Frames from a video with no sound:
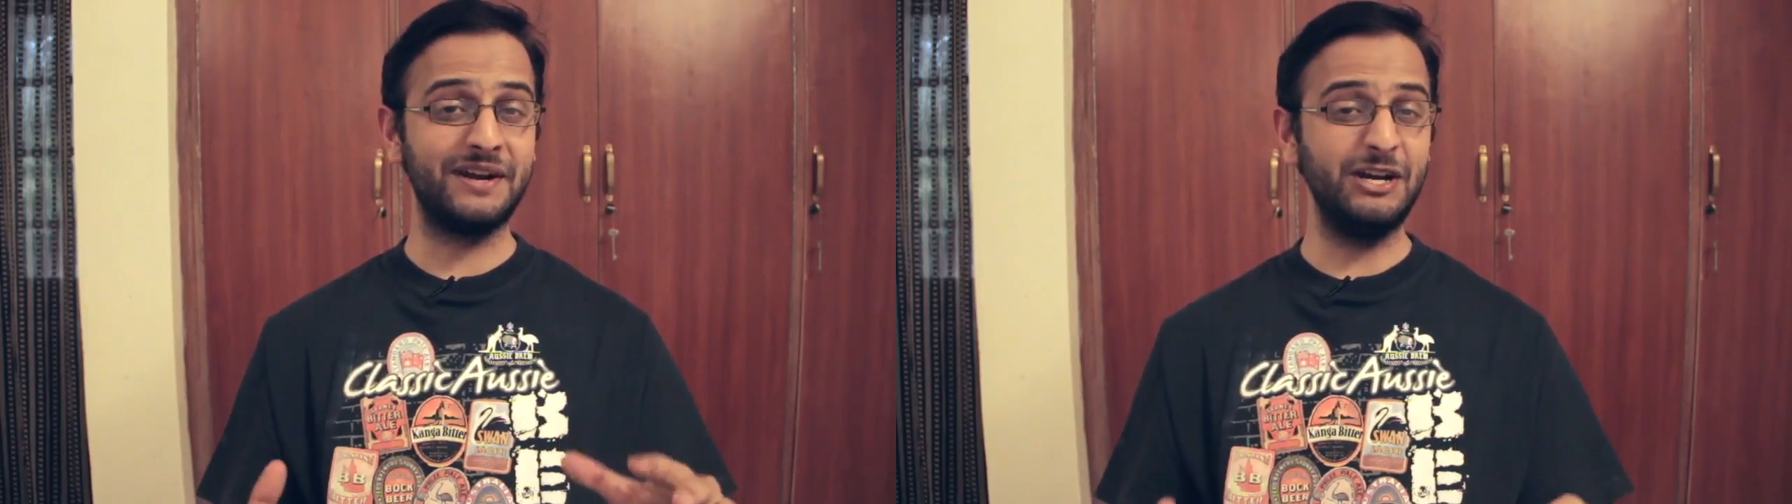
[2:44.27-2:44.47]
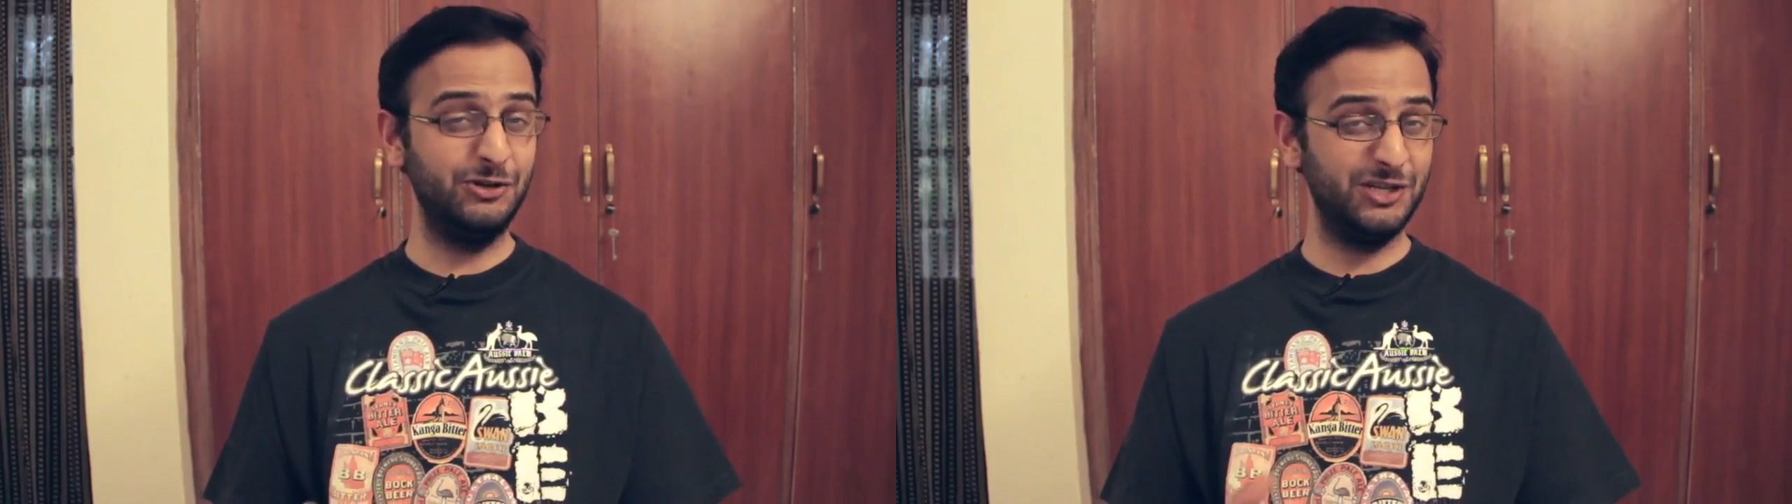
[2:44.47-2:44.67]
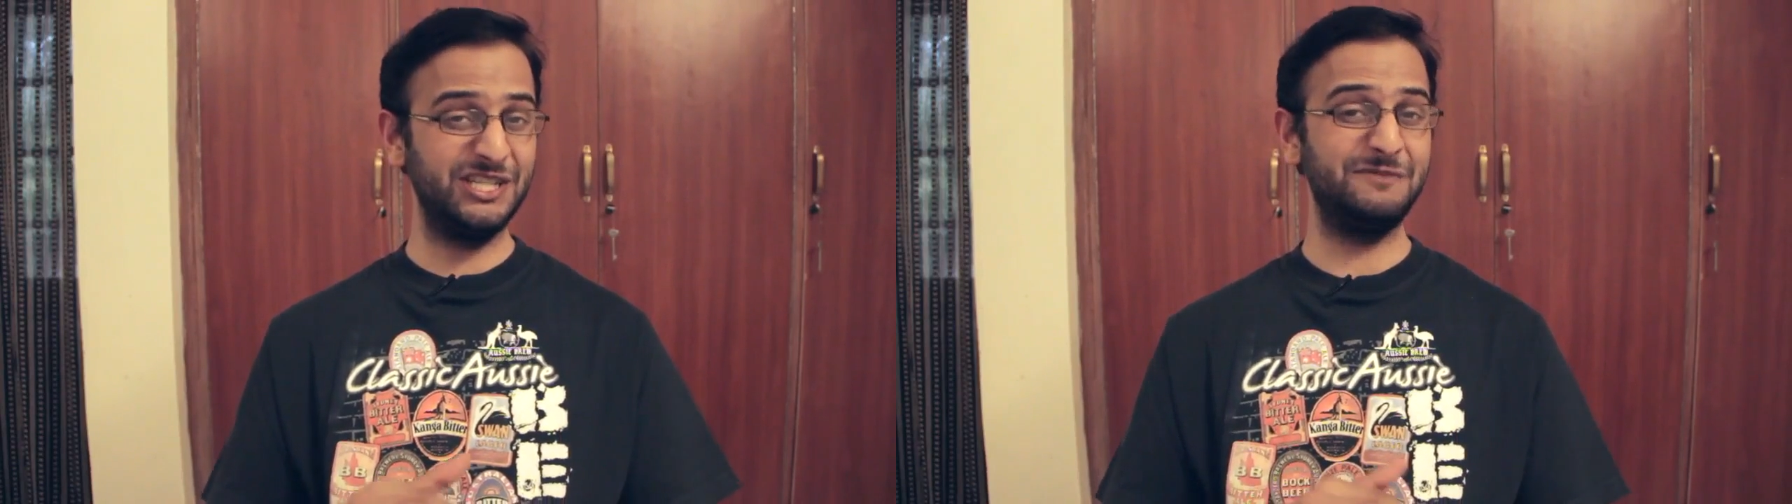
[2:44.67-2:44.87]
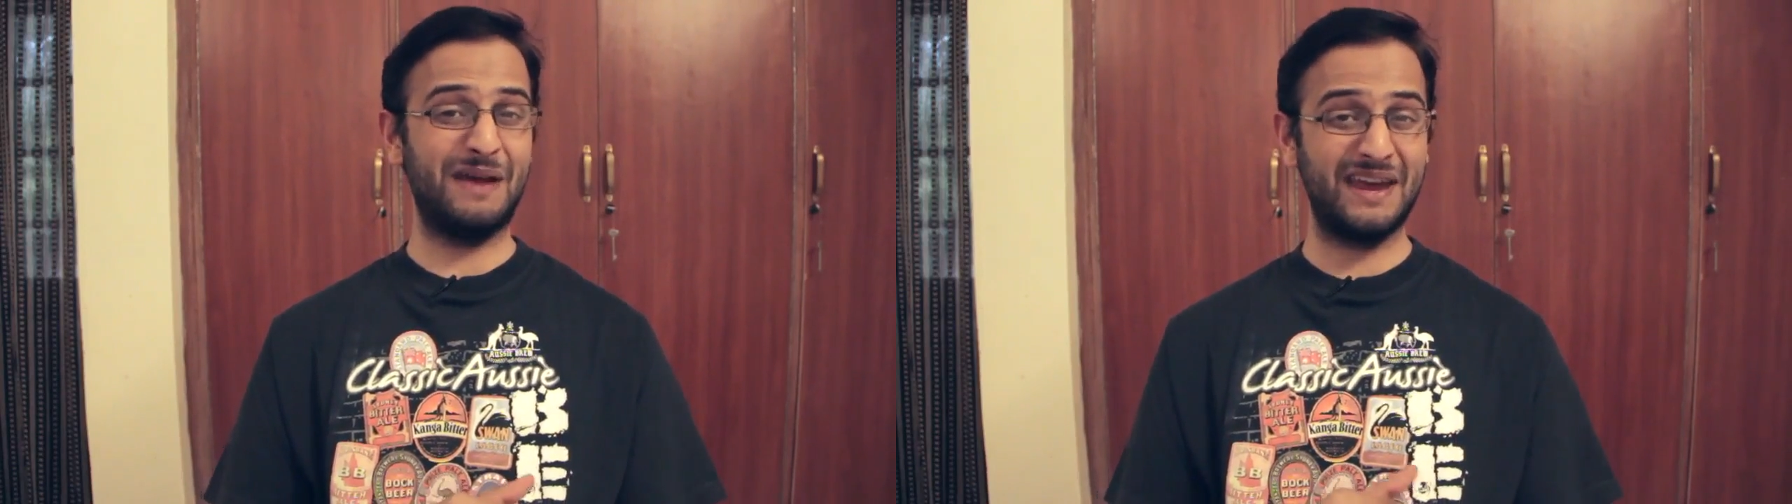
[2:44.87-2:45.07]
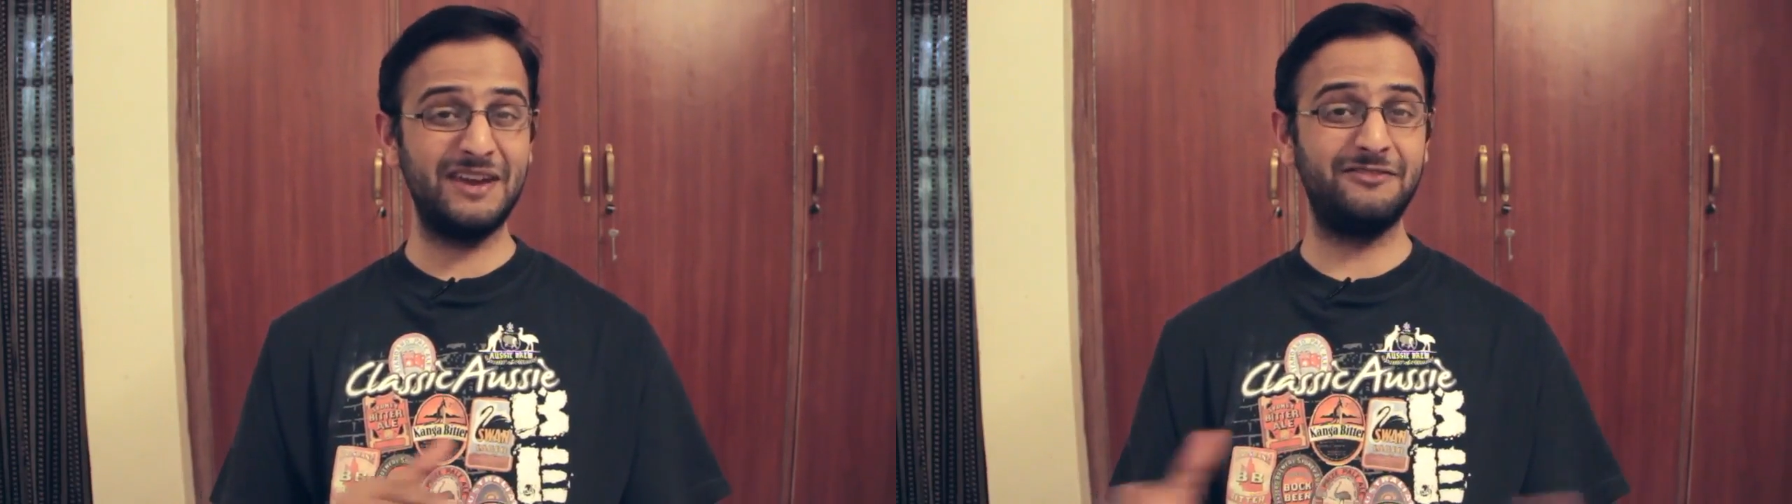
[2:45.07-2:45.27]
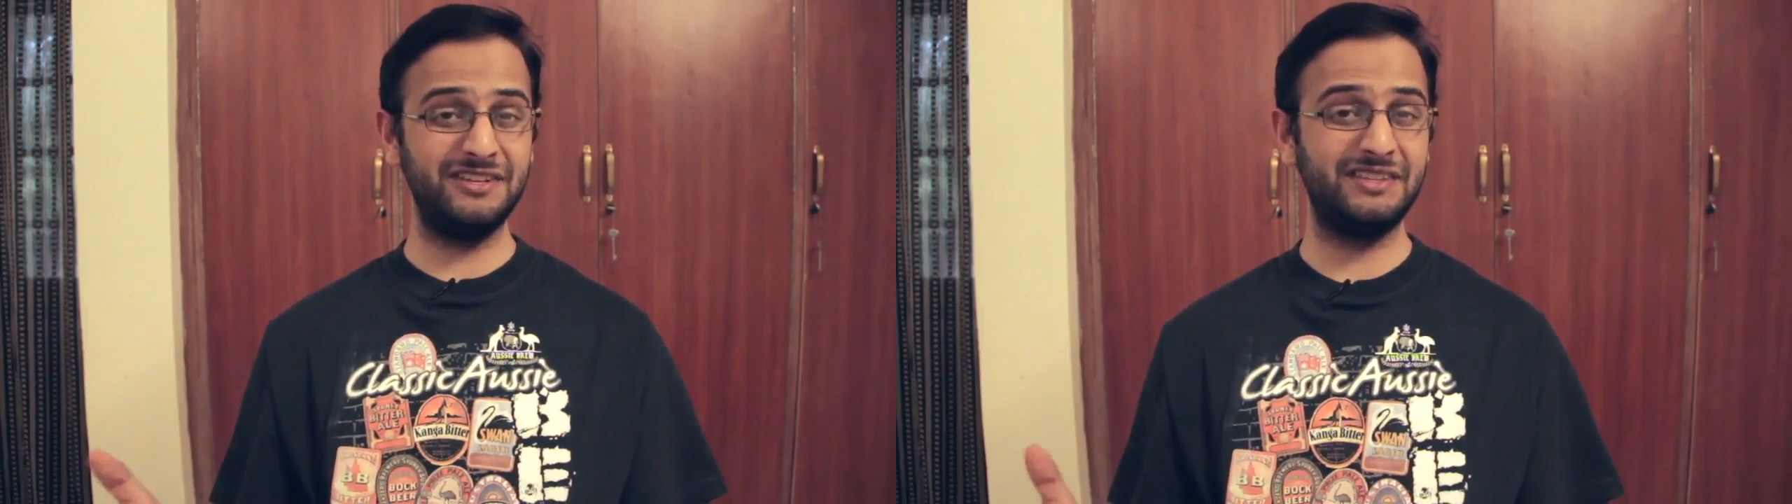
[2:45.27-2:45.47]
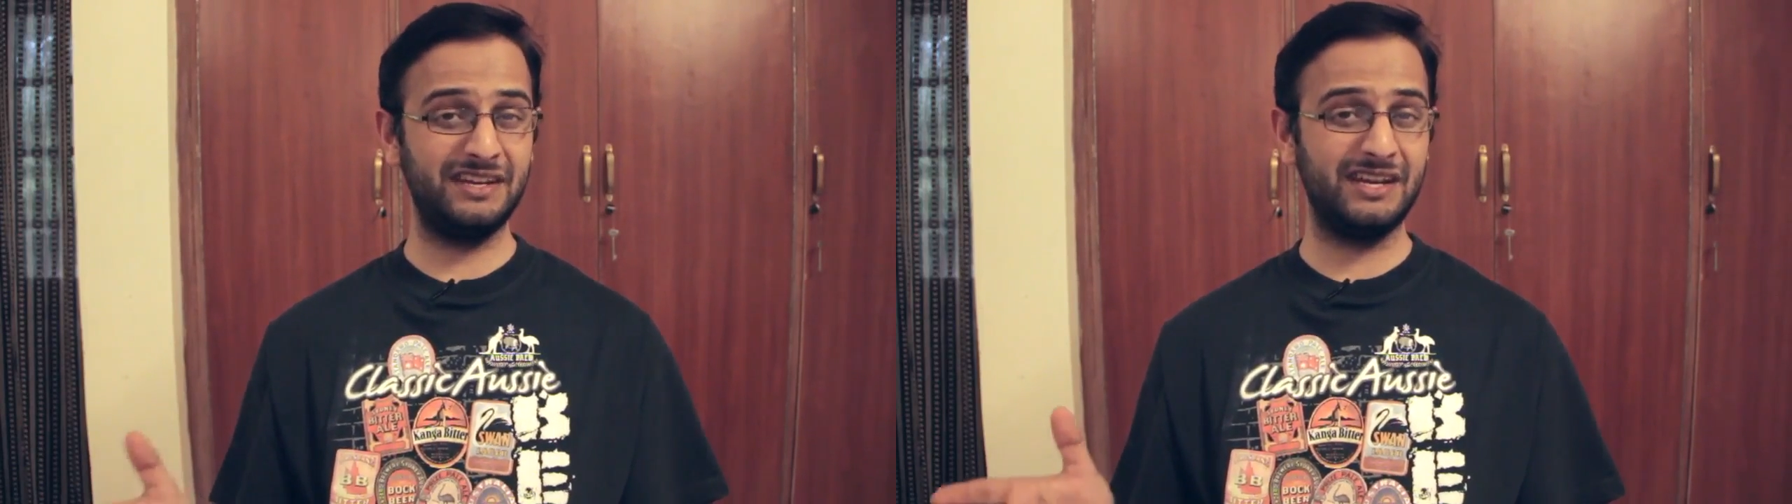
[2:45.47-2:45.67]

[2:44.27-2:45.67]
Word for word: right, you should just ban everything.